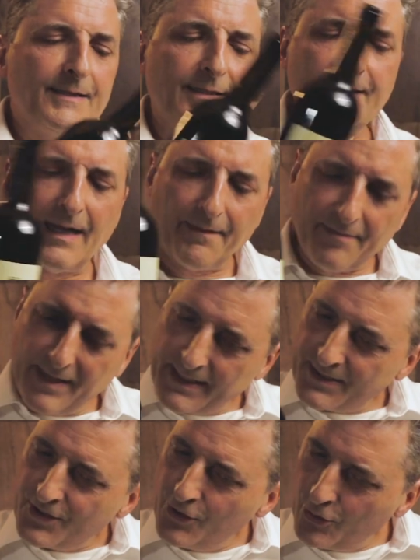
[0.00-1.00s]
think
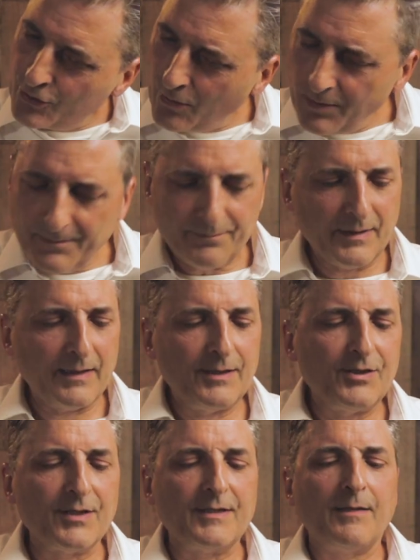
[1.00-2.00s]
it's neutral, but
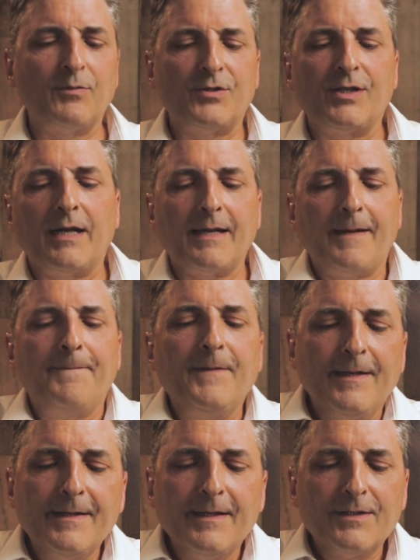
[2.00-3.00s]
let's just double check.
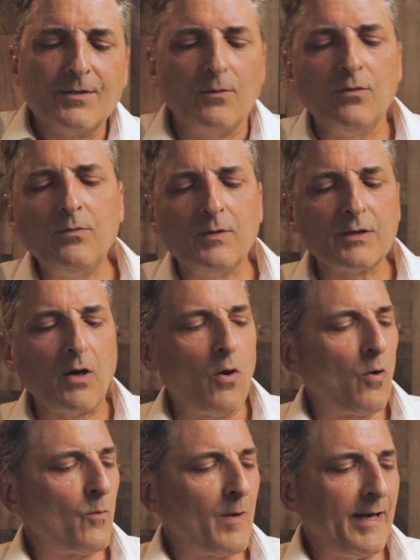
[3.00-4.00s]
So, it's
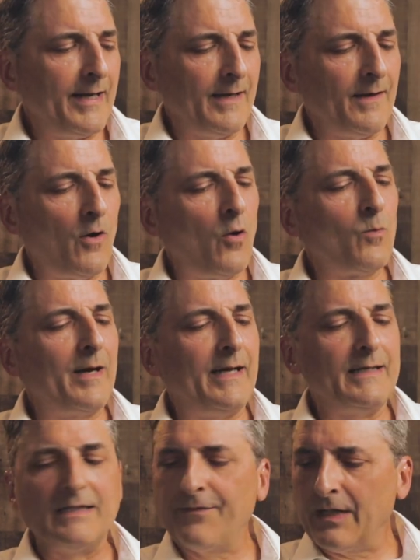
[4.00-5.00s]
already
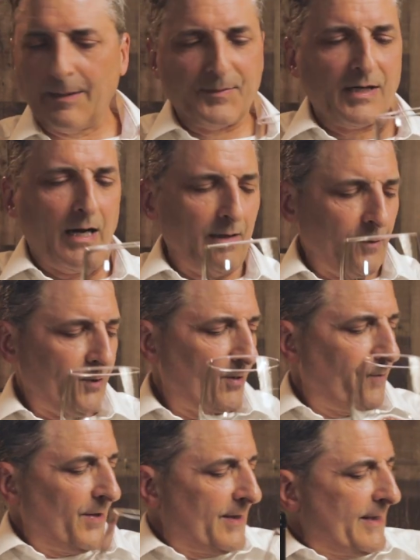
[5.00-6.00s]
a developed color.
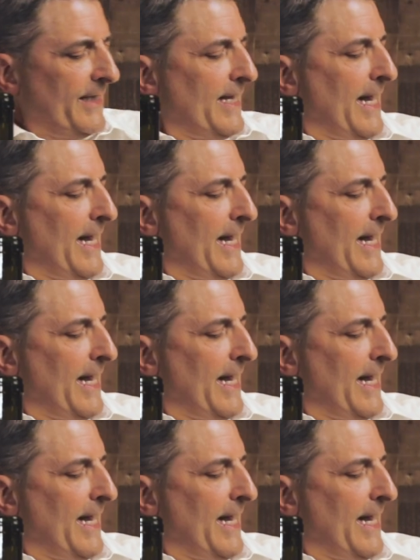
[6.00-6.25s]
So if you see